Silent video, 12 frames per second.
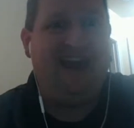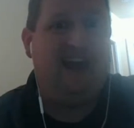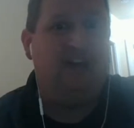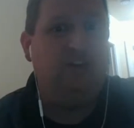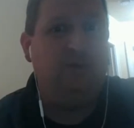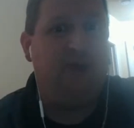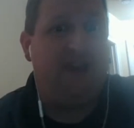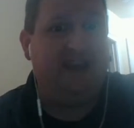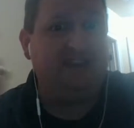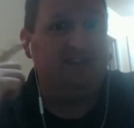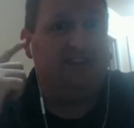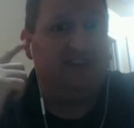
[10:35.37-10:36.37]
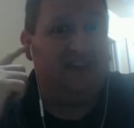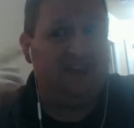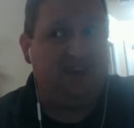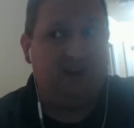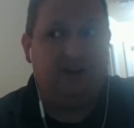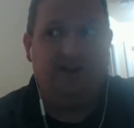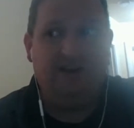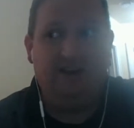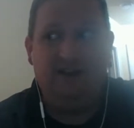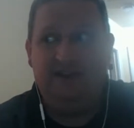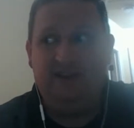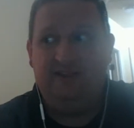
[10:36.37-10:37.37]
and we actually hear
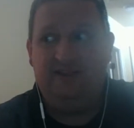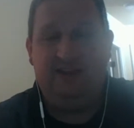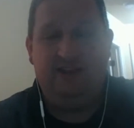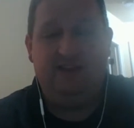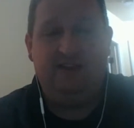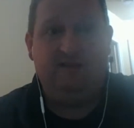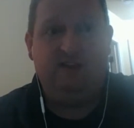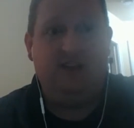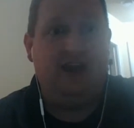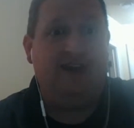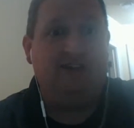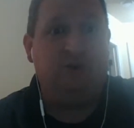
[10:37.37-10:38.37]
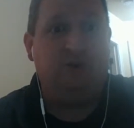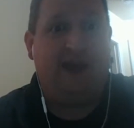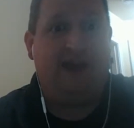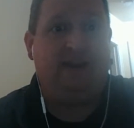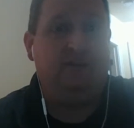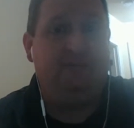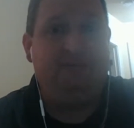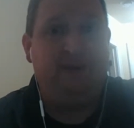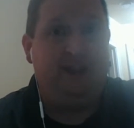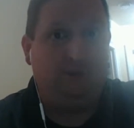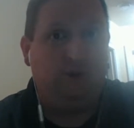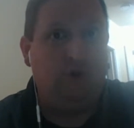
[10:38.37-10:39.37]
the guide track
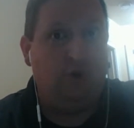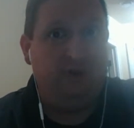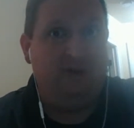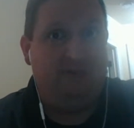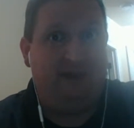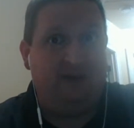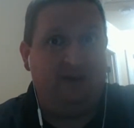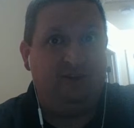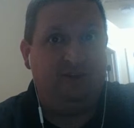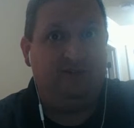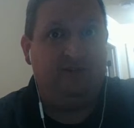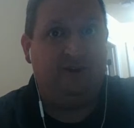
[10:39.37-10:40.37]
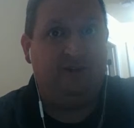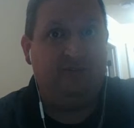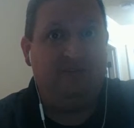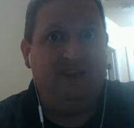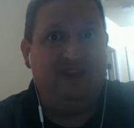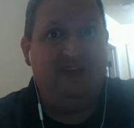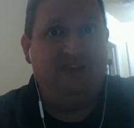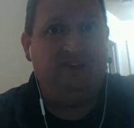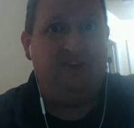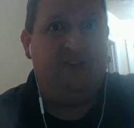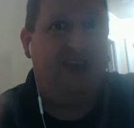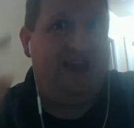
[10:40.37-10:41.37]
being recorded by the other phone. So
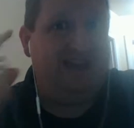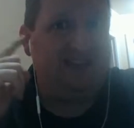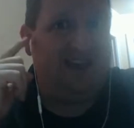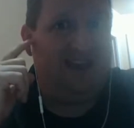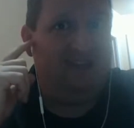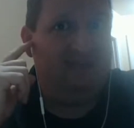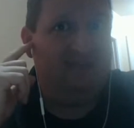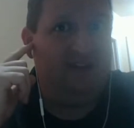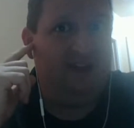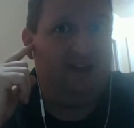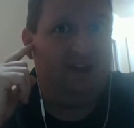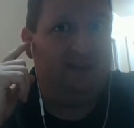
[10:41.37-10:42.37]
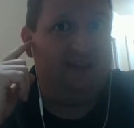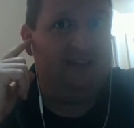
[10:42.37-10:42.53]
you have to have at